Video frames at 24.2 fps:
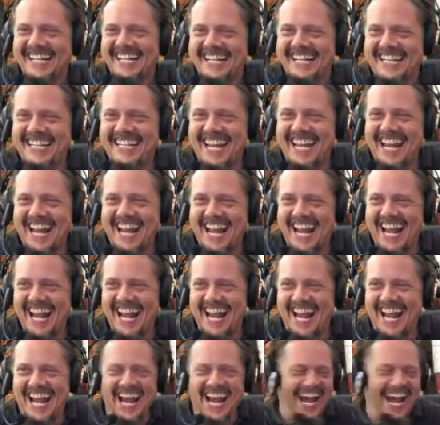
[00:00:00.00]

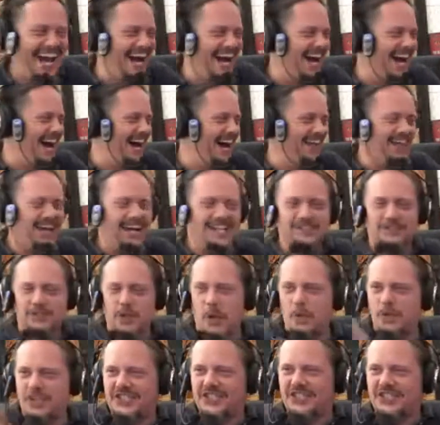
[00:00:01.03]
Yeah! That's
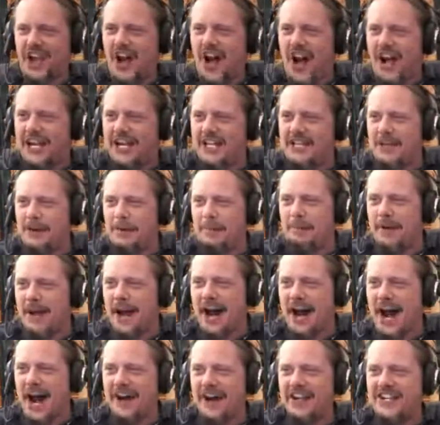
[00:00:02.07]
what we're talking
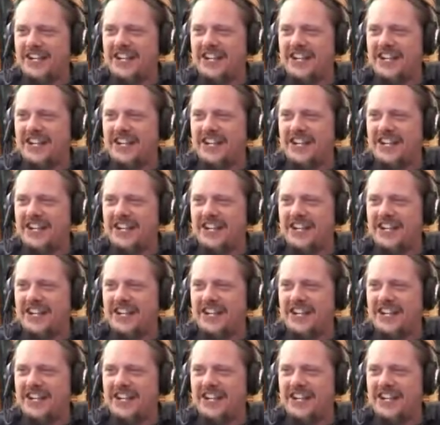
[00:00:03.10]
about.